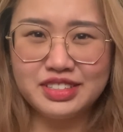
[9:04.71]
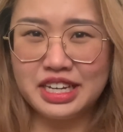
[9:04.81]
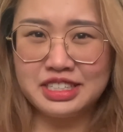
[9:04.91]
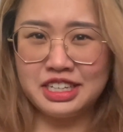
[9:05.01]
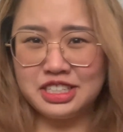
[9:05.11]
I
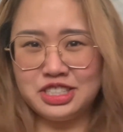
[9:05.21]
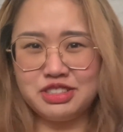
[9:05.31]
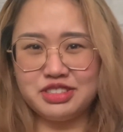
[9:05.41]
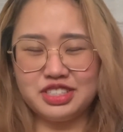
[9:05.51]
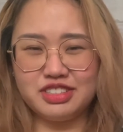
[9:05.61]
touch you,
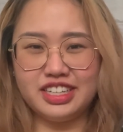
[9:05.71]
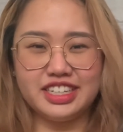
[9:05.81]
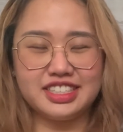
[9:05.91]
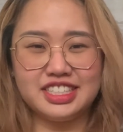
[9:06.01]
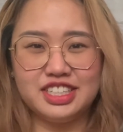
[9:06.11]
and you're like,
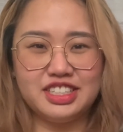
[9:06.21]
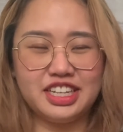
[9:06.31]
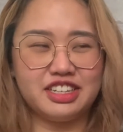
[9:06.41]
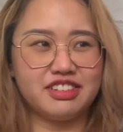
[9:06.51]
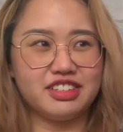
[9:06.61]
see you
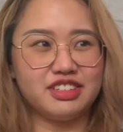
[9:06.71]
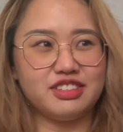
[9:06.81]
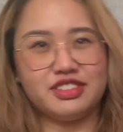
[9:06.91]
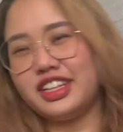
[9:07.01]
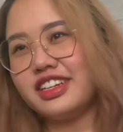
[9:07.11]
later, and
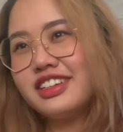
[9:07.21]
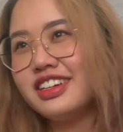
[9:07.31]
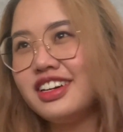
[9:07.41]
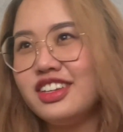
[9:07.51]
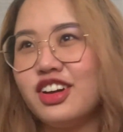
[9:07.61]
you're like,
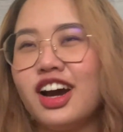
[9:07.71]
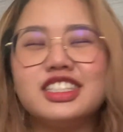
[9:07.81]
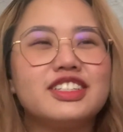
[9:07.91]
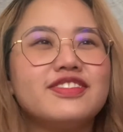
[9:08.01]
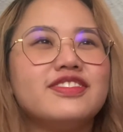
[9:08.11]
your
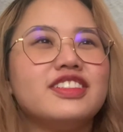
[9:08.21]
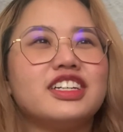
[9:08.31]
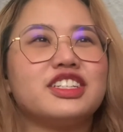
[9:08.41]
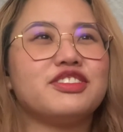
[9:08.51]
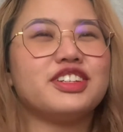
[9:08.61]
heart's
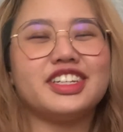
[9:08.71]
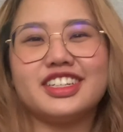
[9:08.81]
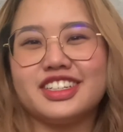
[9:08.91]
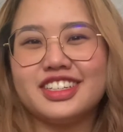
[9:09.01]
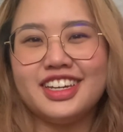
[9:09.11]

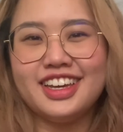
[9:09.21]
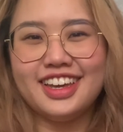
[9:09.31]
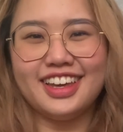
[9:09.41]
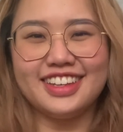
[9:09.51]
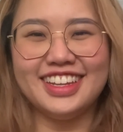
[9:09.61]
fluttering.
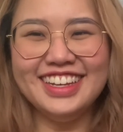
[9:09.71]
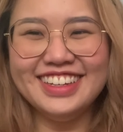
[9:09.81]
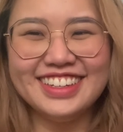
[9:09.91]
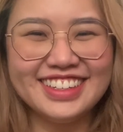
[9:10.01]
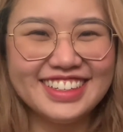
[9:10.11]
And
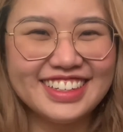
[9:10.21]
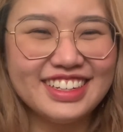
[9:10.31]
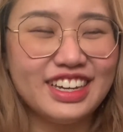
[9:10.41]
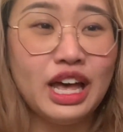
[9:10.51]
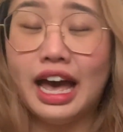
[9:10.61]

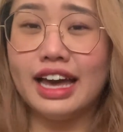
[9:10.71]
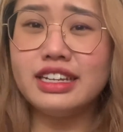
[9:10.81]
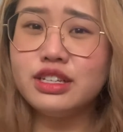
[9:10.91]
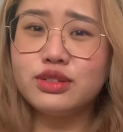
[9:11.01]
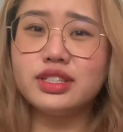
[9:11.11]
I
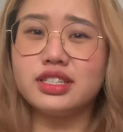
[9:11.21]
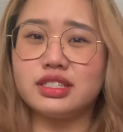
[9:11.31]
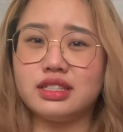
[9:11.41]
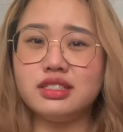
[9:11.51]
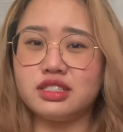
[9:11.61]
didn't know this.
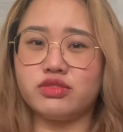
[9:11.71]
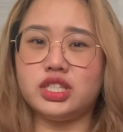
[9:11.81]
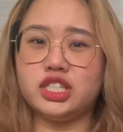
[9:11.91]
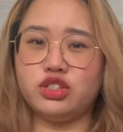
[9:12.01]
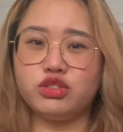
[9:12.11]
This is
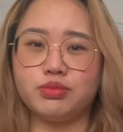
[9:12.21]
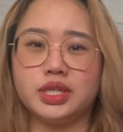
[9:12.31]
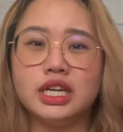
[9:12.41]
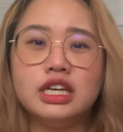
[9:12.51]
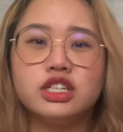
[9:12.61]
really new to me.
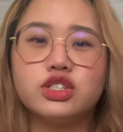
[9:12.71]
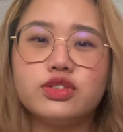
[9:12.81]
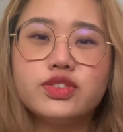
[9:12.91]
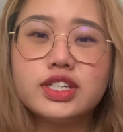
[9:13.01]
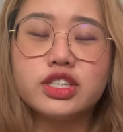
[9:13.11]
So
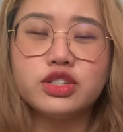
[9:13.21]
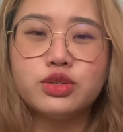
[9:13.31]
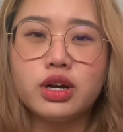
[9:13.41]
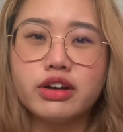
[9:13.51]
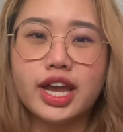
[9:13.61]

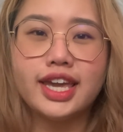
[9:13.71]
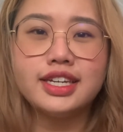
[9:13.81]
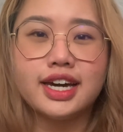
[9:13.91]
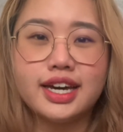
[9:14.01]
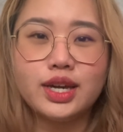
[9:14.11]
you are a
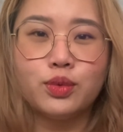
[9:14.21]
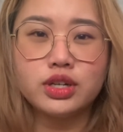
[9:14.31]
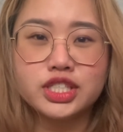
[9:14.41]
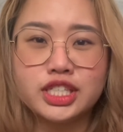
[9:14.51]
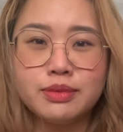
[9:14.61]
guy
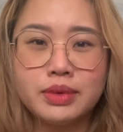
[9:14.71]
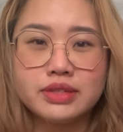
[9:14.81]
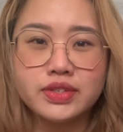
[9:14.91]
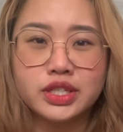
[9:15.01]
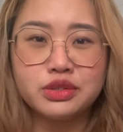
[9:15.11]
watching my
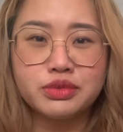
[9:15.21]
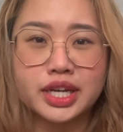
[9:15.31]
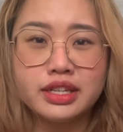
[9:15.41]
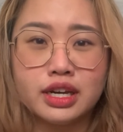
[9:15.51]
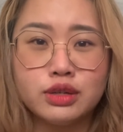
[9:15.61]
video
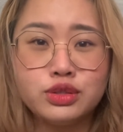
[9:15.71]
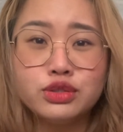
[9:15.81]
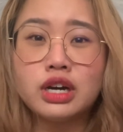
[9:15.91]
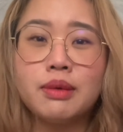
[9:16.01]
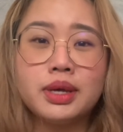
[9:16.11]
right now. Do
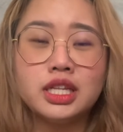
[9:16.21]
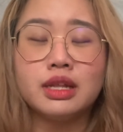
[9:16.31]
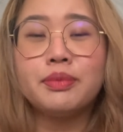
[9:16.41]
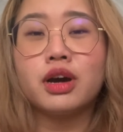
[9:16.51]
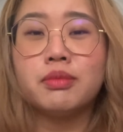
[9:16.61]
comment in the
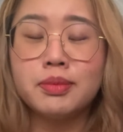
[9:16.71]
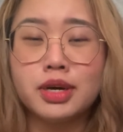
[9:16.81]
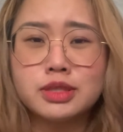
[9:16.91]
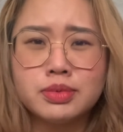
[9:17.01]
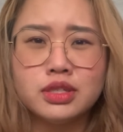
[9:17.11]
comment
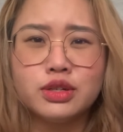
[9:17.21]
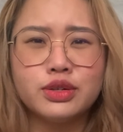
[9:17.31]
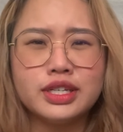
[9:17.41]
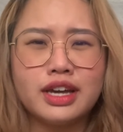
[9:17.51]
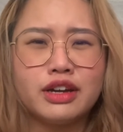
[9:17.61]
box
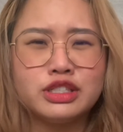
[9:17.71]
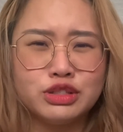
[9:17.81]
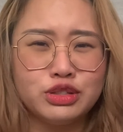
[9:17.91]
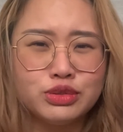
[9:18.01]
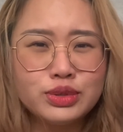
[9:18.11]
below. Do
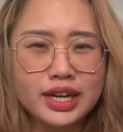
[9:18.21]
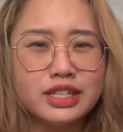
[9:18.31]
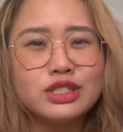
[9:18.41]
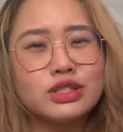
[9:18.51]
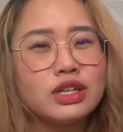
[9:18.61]
you
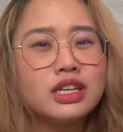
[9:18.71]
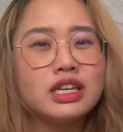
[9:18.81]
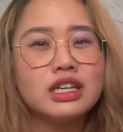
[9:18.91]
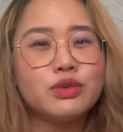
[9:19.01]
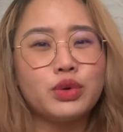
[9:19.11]
guys,
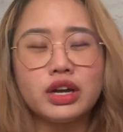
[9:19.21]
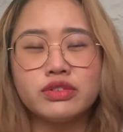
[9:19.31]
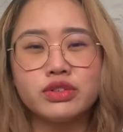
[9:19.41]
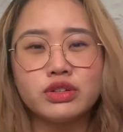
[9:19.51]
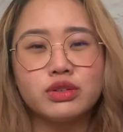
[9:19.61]

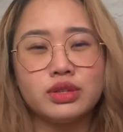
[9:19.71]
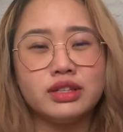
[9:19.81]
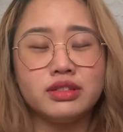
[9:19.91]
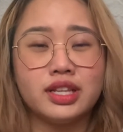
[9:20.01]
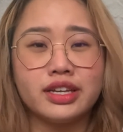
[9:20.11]
wherever
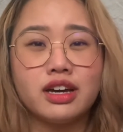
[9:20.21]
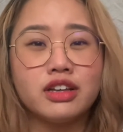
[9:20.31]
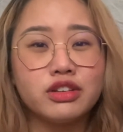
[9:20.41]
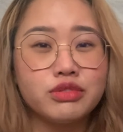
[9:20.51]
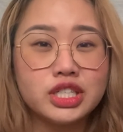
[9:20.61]
in like
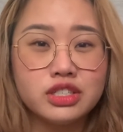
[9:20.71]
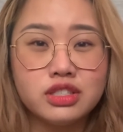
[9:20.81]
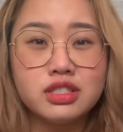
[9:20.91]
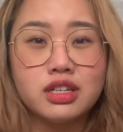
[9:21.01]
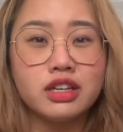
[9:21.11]
other
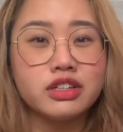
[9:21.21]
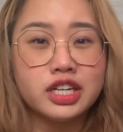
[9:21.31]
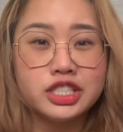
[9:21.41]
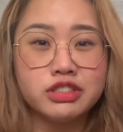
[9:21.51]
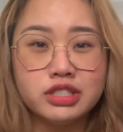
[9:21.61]
regions, other
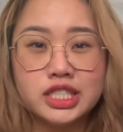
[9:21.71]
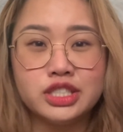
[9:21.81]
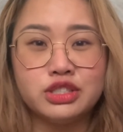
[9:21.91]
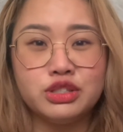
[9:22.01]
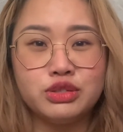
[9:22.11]
countries,
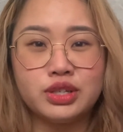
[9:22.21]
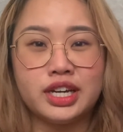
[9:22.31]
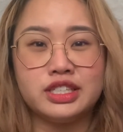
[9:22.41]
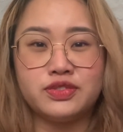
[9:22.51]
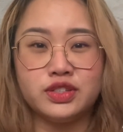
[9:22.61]
do you
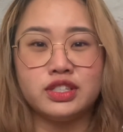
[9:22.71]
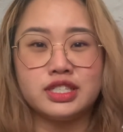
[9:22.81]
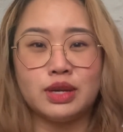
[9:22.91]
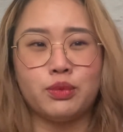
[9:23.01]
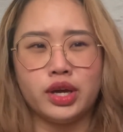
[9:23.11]
guys feel the
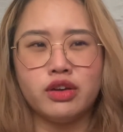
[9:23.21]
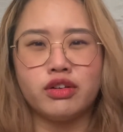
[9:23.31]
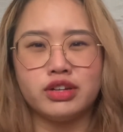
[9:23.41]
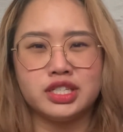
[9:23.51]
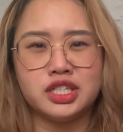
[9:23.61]
same way?
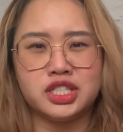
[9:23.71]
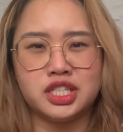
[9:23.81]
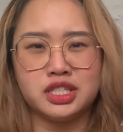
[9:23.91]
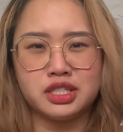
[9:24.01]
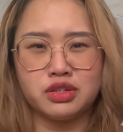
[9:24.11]
Or is it
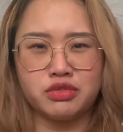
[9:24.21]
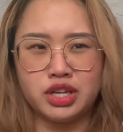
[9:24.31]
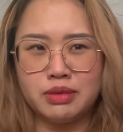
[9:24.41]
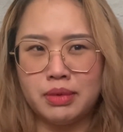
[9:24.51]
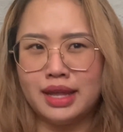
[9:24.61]
just
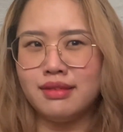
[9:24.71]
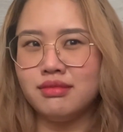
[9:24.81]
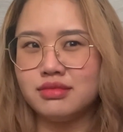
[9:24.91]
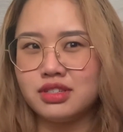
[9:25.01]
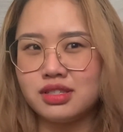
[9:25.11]
Korean men?
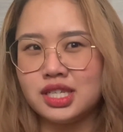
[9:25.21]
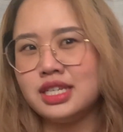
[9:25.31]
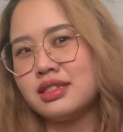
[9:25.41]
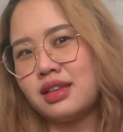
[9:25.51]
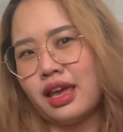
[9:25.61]
Because
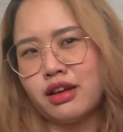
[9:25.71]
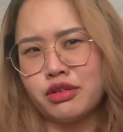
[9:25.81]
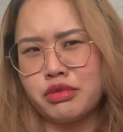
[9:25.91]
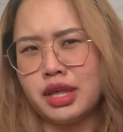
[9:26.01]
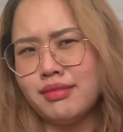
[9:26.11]
he's a
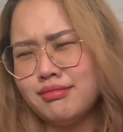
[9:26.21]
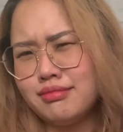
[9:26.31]
Korean.